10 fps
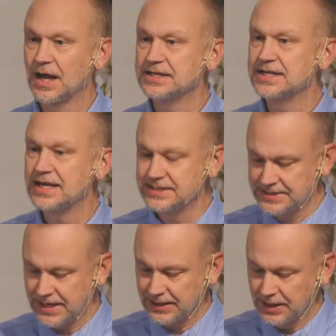Isaiah is
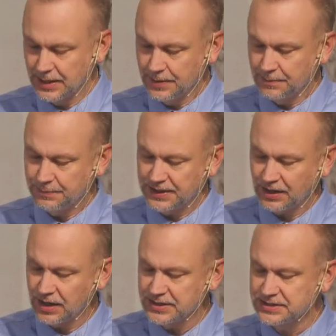saying,
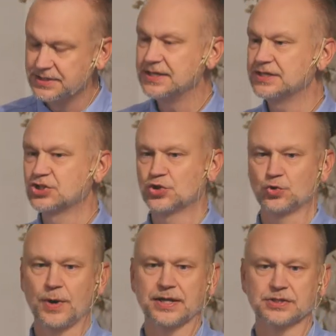because these
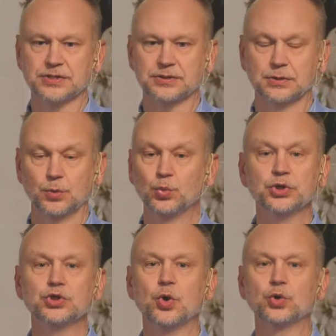threats
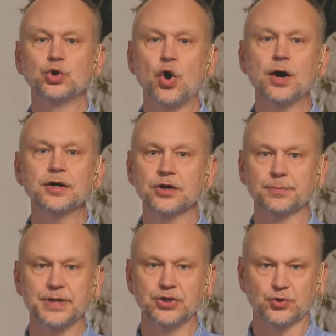will no longer
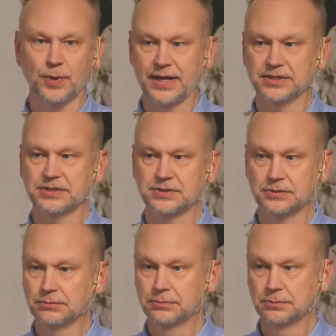be threats,
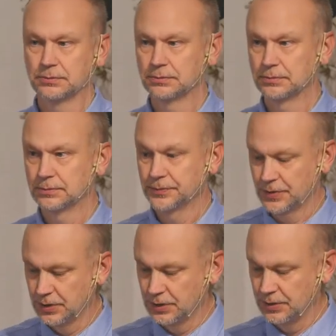
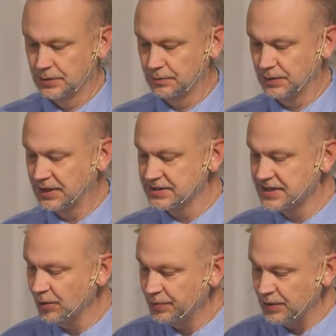because
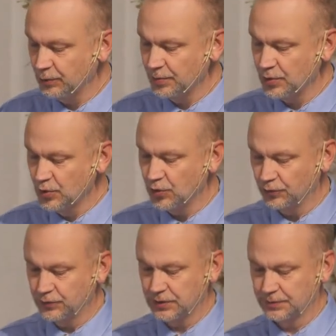they'll be
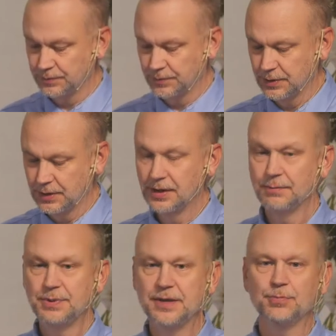removed,
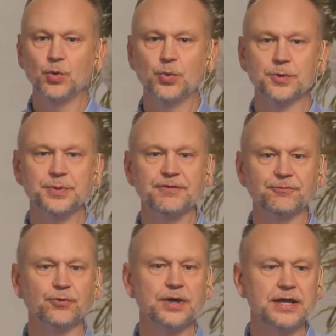people will be
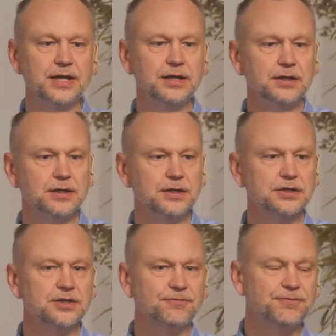free
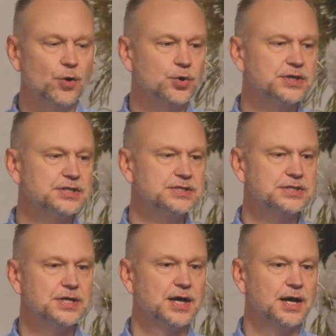to focus